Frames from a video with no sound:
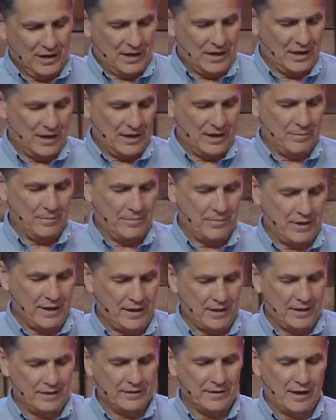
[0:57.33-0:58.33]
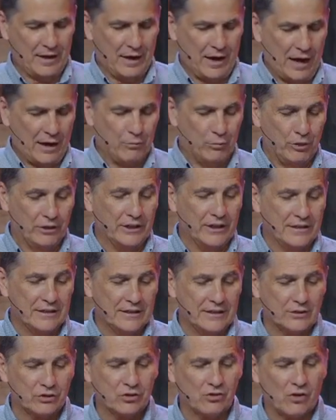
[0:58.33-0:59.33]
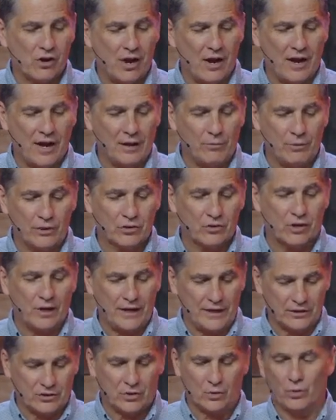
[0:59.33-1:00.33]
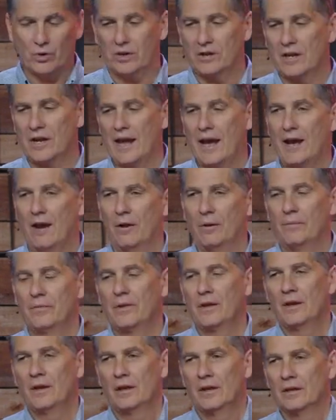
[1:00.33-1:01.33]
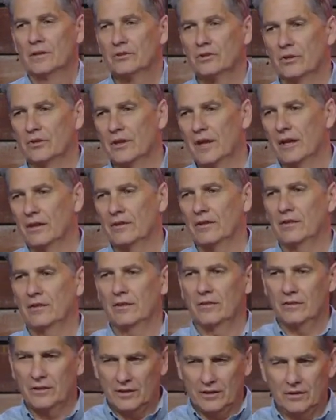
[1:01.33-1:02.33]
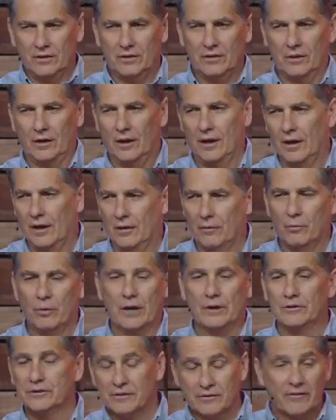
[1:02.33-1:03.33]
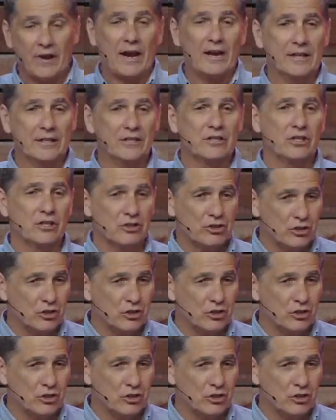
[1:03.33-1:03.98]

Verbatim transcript: Um, and uh, I really did try. We tried to work it out so that the, uh, what I was invited to